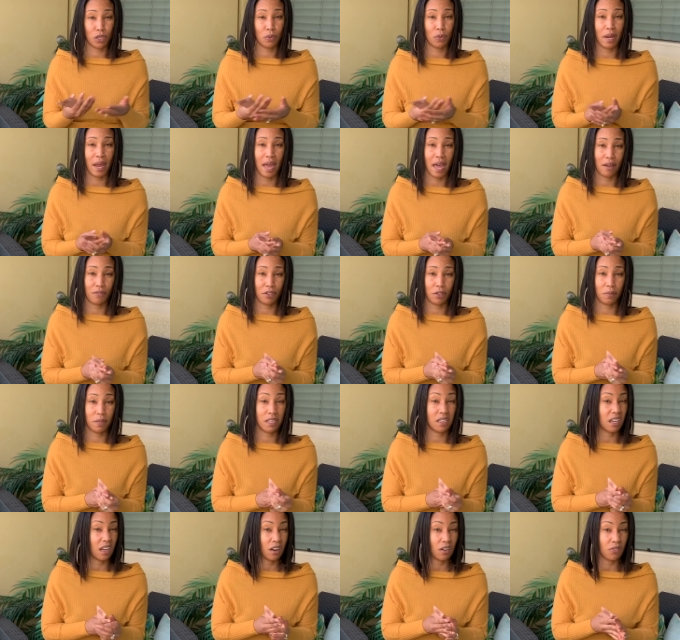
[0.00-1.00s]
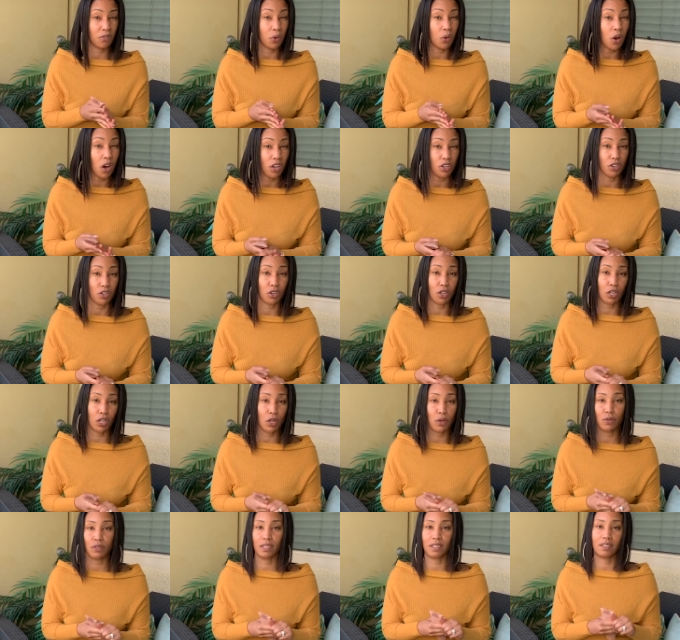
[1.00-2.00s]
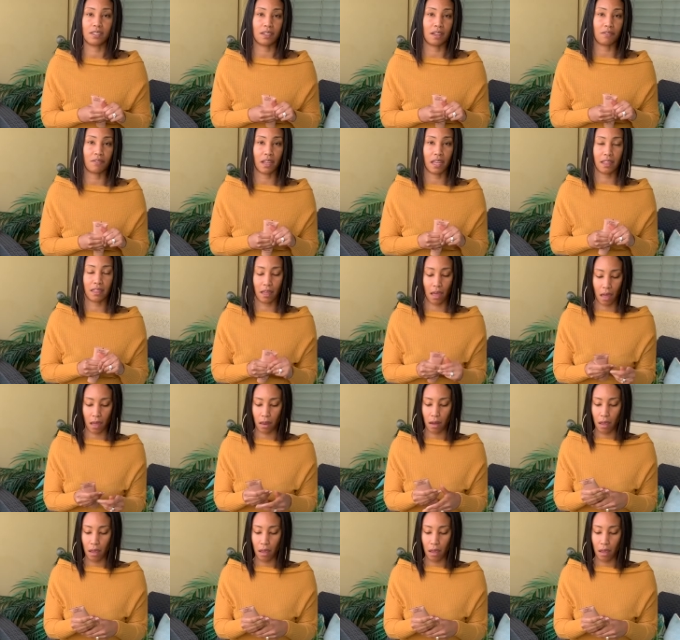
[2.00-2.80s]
you would have to be careful on your clothes and stuff like that.